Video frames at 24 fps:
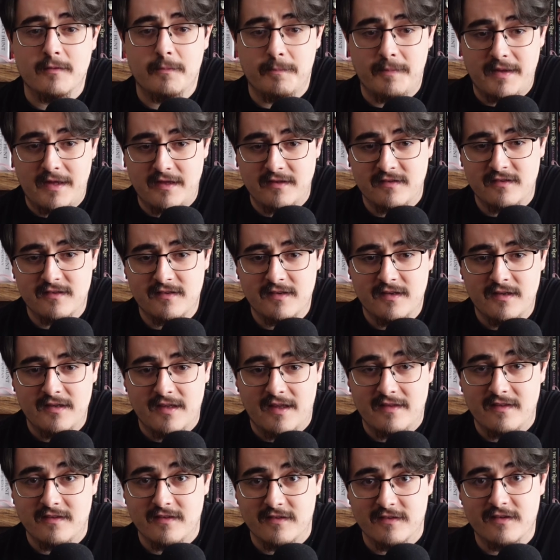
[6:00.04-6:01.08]
Beast.
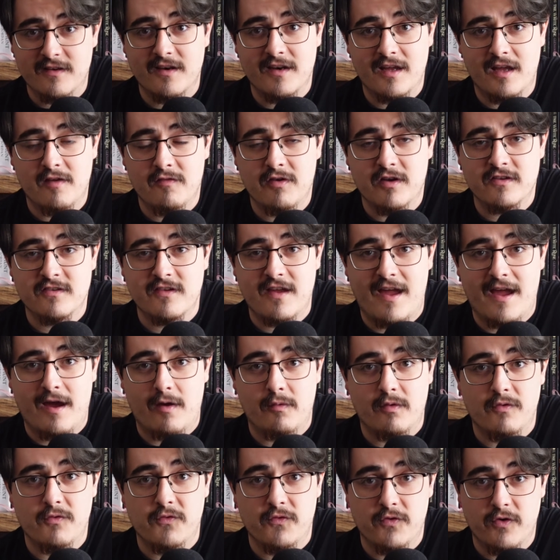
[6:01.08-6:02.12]
And this is going to give us
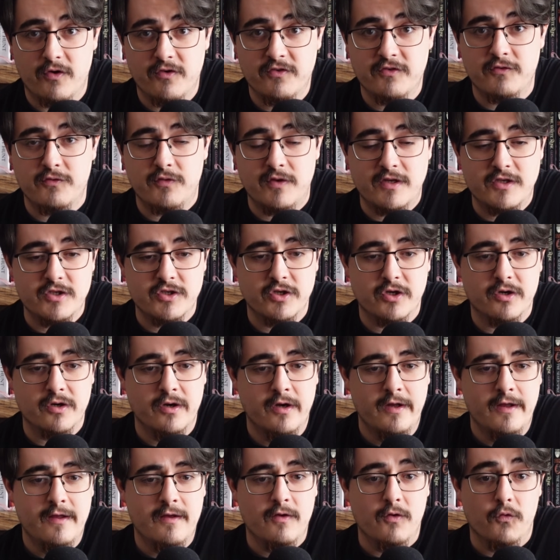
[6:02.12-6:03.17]
our first feature,
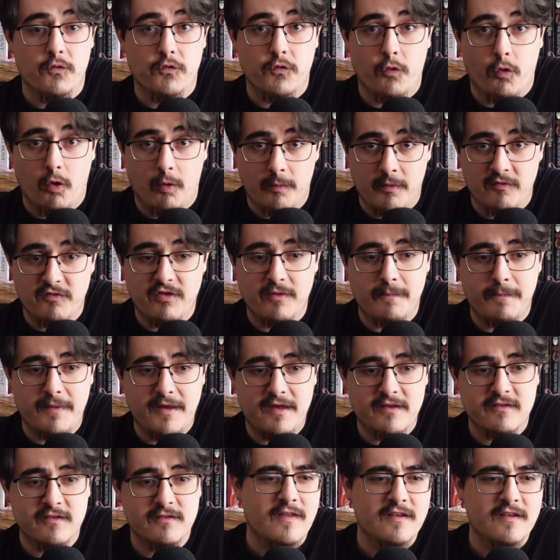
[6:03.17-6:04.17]
Form of the Beast.